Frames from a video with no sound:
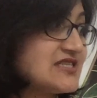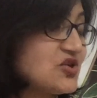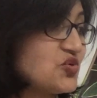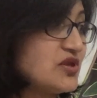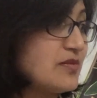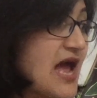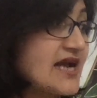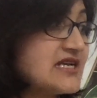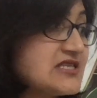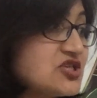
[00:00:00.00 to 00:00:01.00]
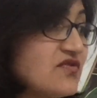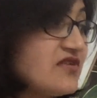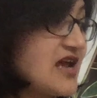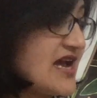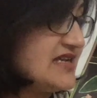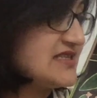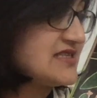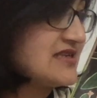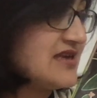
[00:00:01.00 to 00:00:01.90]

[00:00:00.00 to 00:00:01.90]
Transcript: through the blackest of nights,